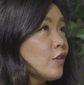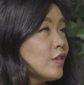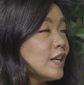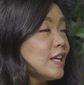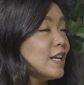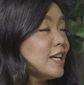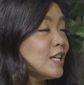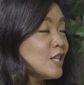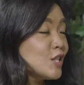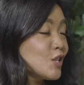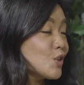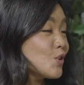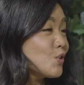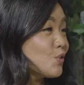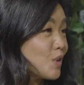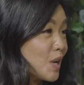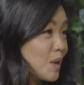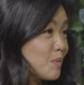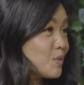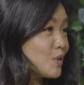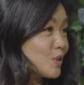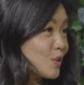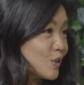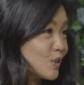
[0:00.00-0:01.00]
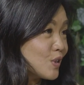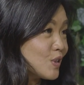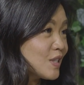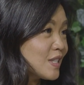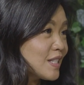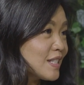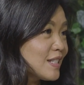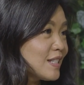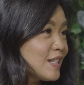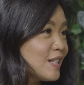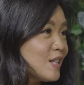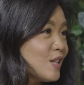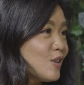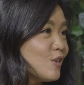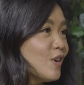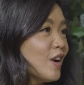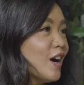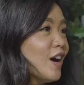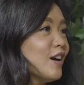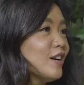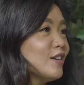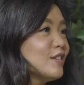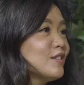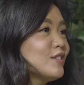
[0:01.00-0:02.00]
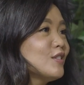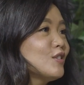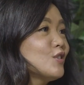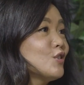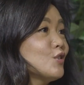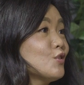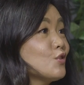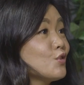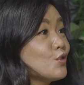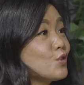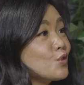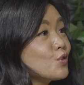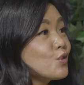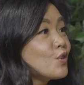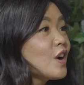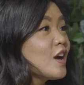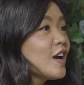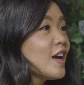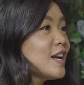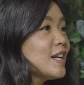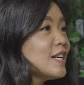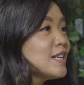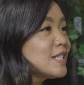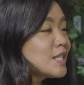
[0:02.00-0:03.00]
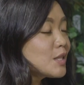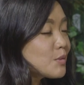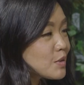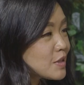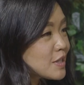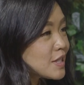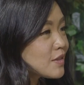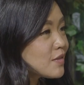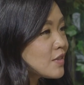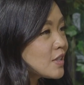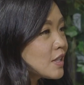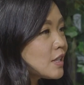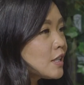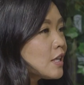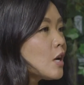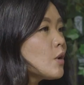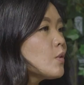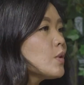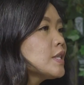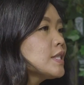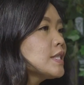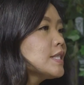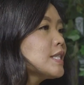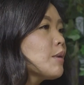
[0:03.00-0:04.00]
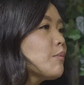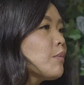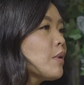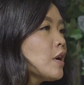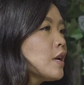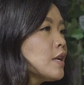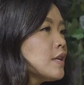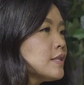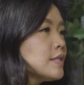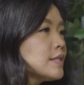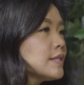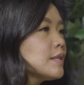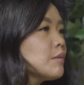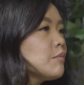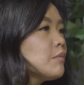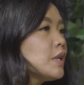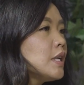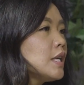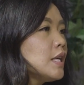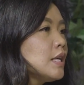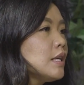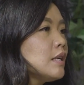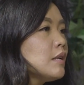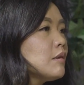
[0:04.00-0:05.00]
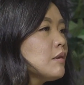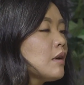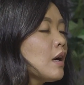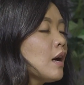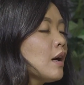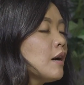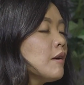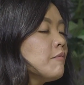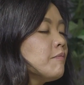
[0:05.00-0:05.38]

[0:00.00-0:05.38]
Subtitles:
are the interrupters, they're not trying to specifically always step on somebody,